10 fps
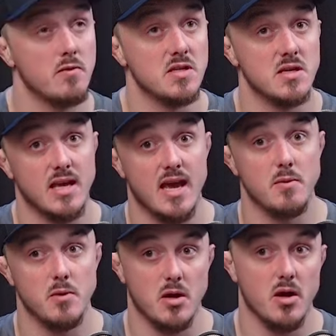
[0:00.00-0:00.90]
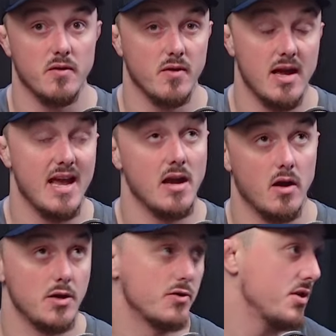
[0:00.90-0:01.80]
The reason, again, we're kind of hitting
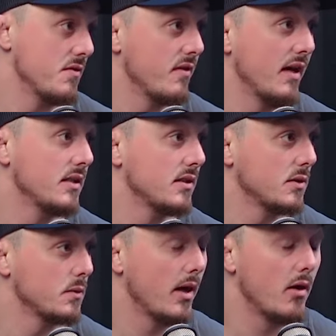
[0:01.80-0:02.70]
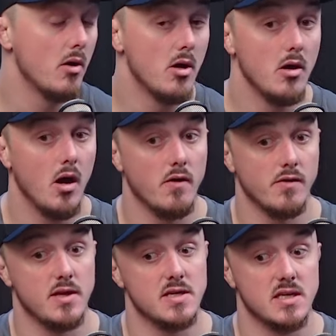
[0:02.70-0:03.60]
hydration factors as well. Other
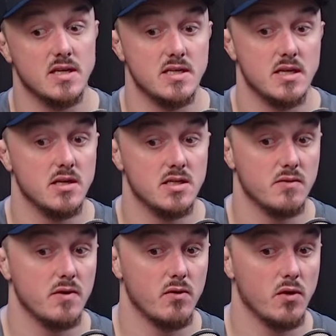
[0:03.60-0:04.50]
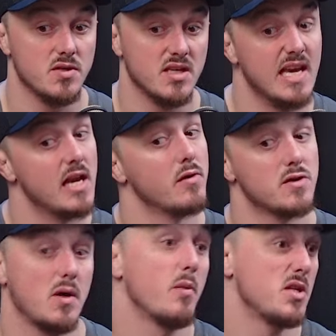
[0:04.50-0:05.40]
things to consider is if we've lost a kilo of
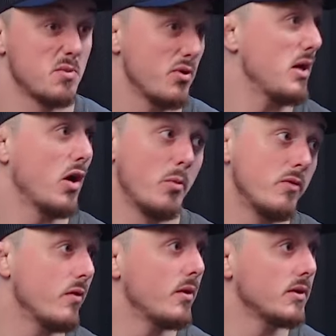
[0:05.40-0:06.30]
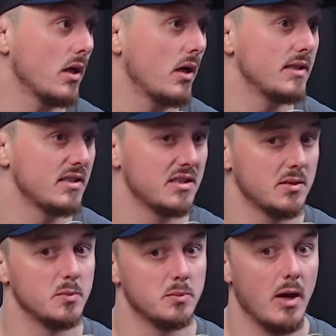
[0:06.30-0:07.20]
sweat, which is pretty common for most guys. There's
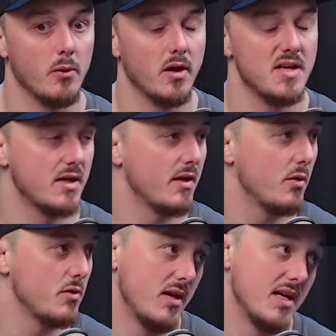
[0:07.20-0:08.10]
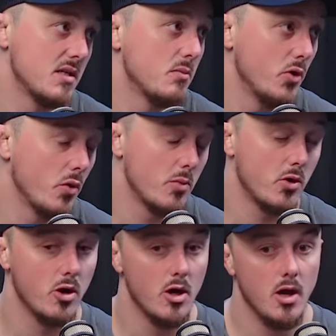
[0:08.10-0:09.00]
some outliers out there who do less and milk
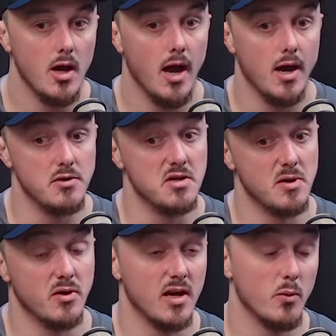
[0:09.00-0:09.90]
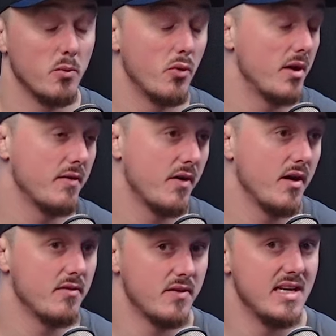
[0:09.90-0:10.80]
more. You need to be looking at
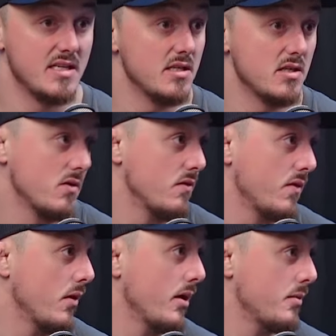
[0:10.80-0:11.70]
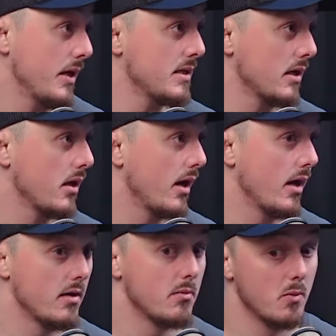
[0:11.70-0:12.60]
1.5 litres of fluid, basically.
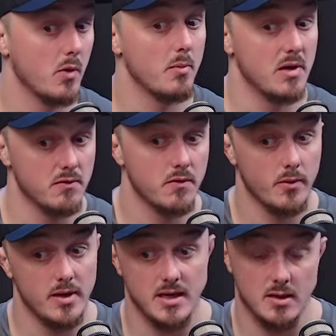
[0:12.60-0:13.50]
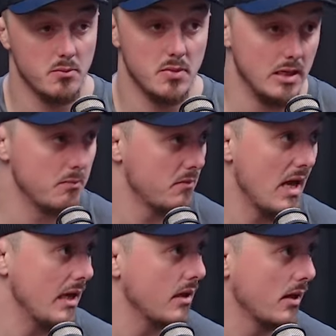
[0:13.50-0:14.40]
And when I mean fluid, it can be
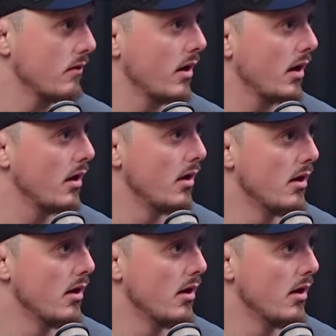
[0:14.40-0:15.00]
anything, really.